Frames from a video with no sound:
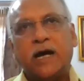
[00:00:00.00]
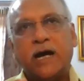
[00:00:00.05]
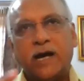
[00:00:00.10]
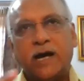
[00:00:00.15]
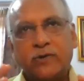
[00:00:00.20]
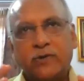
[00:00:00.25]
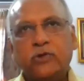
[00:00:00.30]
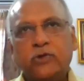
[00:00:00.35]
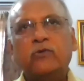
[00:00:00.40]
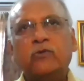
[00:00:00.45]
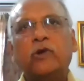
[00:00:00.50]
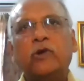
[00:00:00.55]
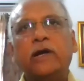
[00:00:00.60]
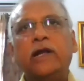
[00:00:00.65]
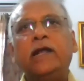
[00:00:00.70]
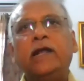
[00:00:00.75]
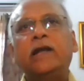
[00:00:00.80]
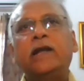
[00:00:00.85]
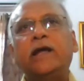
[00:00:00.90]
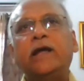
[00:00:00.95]
I would
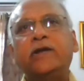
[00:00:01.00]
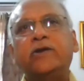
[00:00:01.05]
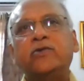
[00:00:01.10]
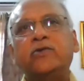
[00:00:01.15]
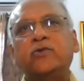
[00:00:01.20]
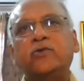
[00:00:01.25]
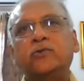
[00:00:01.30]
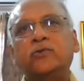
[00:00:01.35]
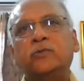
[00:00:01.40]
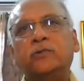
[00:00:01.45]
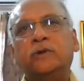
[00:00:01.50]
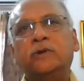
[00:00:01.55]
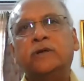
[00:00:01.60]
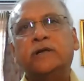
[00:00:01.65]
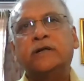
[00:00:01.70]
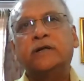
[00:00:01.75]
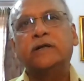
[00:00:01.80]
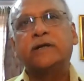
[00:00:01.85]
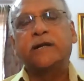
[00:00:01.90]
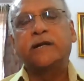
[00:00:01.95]
only like to
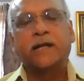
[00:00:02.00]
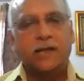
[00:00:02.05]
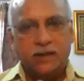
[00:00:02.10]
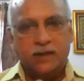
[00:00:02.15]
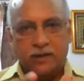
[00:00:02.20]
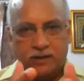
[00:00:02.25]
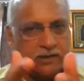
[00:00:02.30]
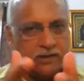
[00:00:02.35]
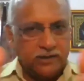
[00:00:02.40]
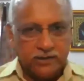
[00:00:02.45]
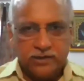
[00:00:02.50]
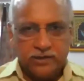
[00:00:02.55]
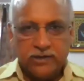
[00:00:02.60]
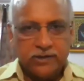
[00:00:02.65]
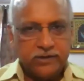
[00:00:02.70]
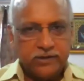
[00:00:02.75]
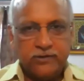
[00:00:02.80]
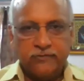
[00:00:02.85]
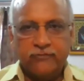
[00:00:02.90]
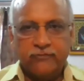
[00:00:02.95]
tell
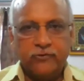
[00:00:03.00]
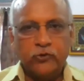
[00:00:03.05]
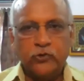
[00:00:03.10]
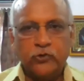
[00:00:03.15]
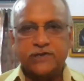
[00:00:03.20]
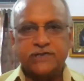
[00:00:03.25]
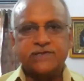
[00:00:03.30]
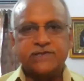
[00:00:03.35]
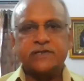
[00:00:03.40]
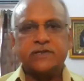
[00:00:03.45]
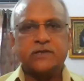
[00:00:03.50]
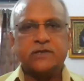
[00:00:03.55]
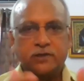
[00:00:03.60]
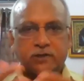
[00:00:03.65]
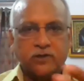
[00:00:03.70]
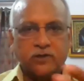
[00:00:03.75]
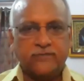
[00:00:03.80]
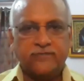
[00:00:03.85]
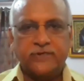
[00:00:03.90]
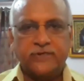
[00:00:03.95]
the viewers
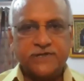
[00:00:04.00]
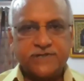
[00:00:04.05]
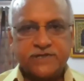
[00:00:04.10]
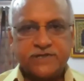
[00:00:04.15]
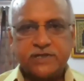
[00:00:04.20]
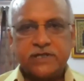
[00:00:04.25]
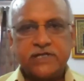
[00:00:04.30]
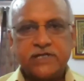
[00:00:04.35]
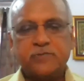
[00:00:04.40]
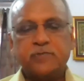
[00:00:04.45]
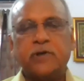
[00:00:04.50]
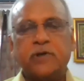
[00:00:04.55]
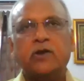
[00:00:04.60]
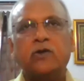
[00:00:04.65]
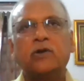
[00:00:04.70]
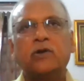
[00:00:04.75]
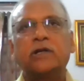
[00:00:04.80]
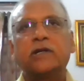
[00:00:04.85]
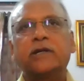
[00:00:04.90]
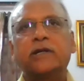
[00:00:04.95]
of this
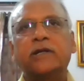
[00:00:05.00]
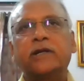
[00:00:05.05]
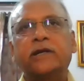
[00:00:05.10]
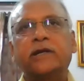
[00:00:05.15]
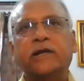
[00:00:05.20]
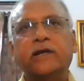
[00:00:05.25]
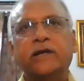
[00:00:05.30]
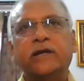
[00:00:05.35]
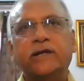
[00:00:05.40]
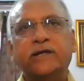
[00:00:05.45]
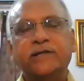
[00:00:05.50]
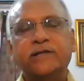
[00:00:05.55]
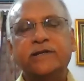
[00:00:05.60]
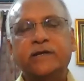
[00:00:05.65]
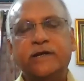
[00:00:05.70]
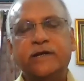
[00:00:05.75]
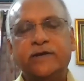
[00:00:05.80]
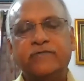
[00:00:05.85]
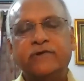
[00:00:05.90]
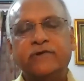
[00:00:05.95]
particular
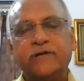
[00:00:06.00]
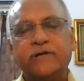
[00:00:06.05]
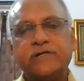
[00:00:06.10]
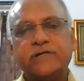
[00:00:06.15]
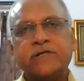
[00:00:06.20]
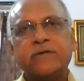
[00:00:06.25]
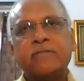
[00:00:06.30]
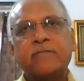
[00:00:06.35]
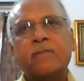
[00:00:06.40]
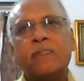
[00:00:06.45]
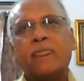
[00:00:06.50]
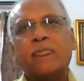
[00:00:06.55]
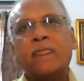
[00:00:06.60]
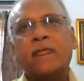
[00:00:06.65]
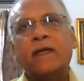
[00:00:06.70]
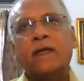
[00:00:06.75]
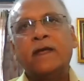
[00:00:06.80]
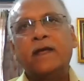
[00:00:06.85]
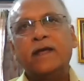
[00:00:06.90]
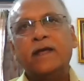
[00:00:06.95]
event
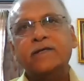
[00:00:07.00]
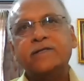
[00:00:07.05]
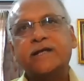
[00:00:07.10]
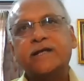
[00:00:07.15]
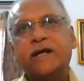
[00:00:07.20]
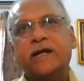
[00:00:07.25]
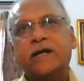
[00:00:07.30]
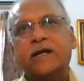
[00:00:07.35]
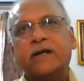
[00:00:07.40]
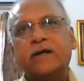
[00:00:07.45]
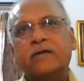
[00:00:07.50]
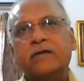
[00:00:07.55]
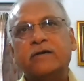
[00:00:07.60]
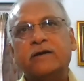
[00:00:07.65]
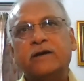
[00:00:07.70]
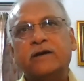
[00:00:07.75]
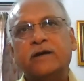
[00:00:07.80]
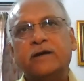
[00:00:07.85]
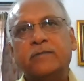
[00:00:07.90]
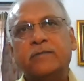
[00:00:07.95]
is that
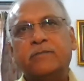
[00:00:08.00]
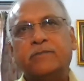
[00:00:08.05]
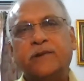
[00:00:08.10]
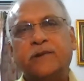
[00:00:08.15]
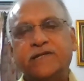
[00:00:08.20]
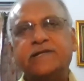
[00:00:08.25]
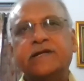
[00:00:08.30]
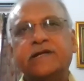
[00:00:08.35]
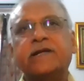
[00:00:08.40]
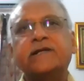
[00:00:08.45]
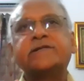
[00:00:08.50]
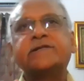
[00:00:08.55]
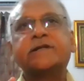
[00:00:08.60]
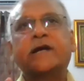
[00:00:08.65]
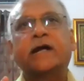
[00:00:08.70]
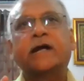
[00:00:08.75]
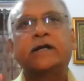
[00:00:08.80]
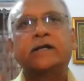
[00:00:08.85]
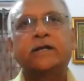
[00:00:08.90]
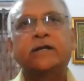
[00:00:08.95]
please
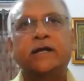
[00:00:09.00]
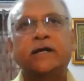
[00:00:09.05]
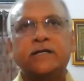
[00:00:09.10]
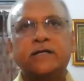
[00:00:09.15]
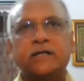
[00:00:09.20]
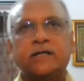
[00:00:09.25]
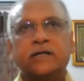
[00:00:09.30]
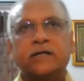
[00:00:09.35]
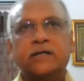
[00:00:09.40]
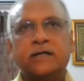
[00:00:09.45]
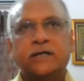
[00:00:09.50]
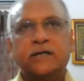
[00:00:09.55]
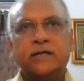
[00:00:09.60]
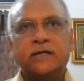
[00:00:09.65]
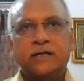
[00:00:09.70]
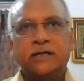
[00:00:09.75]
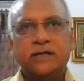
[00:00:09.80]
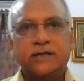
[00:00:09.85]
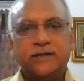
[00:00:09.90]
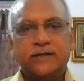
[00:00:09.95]
understand that
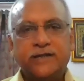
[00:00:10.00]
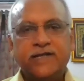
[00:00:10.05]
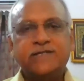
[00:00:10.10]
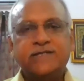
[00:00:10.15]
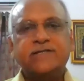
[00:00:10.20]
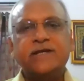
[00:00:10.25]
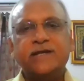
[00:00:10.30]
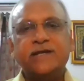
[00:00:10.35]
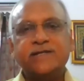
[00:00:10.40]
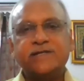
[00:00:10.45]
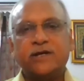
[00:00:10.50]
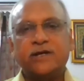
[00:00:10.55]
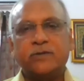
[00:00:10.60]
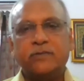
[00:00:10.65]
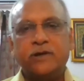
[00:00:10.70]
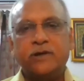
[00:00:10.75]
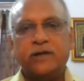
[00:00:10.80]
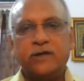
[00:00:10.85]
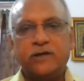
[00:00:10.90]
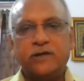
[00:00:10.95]
these things
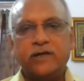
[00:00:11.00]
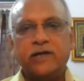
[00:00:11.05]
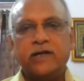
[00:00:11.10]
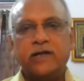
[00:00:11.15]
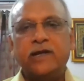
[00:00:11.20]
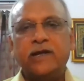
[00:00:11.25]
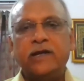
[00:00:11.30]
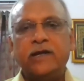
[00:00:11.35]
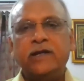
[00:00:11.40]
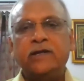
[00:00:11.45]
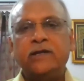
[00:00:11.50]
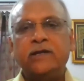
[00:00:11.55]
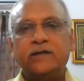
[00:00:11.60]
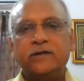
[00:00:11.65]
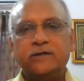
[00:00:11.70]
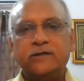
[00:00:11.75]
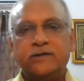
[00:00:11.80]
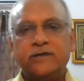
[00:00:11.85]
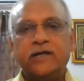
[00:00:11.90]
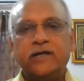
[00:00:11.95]
have been really,
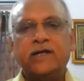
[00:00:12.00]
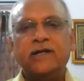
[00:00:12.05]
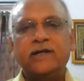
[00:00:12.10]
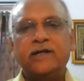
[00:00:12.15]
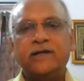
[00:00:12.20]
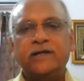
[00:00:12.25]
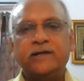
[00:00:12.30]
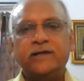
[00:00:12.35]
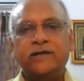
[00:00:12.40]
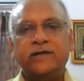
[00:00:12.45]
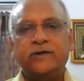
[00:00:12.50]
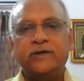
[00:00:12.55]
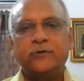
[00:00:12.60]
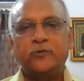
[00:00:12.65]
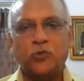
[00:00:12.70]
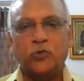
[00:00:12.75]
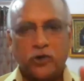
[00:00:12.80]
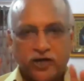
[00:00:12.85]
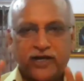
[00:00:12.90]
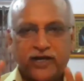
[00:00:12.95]
really
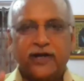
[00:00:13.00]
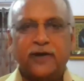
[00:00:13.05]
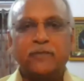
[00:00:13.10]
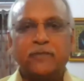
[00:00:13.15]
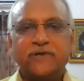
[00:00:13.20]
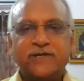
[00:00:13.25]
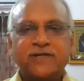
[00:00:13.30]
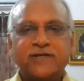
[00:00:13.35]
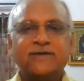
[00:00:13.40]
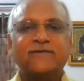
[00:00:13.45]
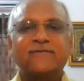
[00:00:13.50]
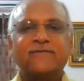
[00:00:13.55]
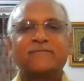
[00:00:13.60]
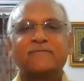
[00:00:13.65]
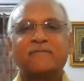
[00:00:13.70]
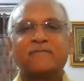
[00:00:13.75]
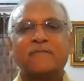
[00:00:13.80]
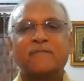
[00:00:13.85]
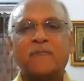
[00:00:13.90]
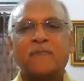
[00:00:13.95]
war gamed
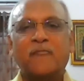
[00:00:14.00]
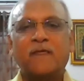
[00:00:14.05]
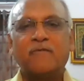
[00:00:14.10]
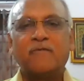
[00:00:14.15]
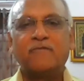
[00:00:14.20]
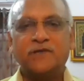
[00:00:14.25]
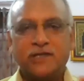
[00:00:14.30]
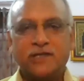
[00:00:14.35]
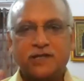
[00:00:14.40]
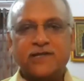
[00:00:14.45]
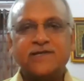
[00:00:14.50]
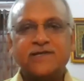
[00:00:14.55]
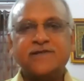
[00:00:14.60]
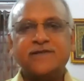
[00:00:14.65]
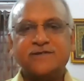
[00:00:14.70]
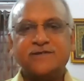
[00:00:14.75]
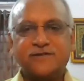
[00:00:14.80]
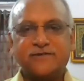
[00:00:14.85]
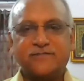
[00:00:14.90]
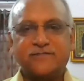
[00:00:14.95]
within the
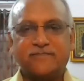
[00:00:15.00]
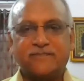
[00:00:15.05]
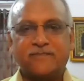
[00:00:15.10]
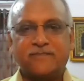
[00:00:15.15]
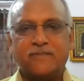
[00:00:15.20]
system.